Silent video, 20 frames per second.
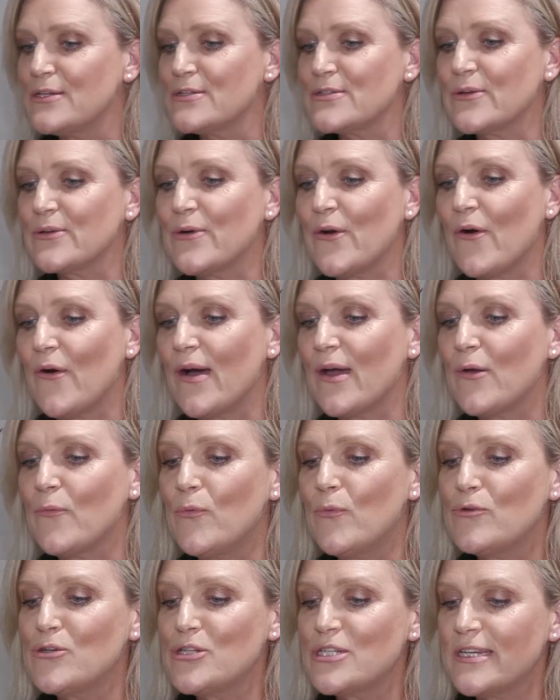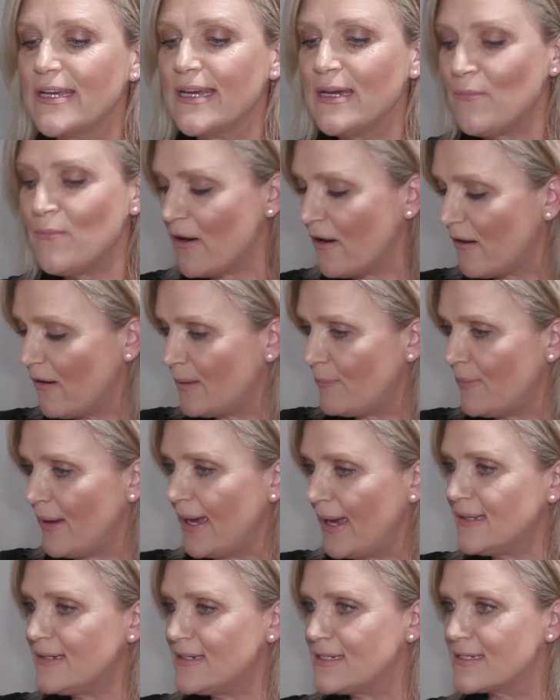So I will share my
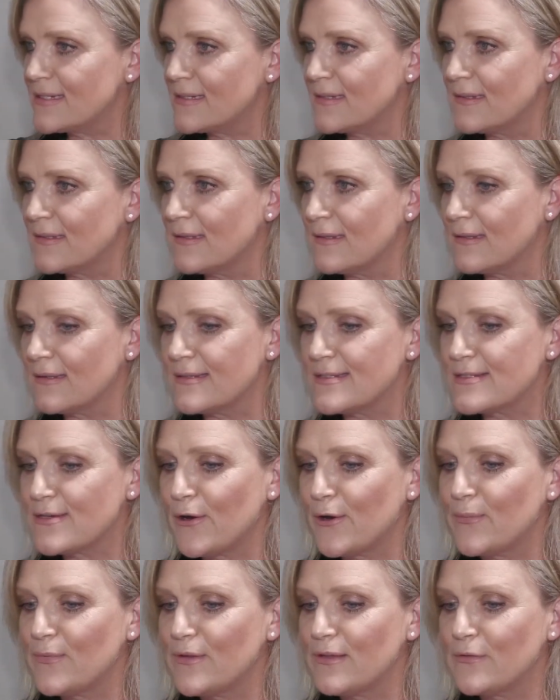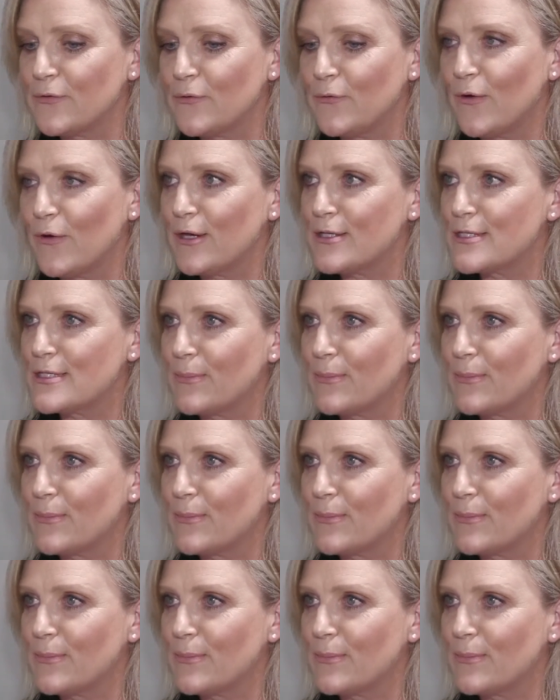iPad. Let's hope this all goes to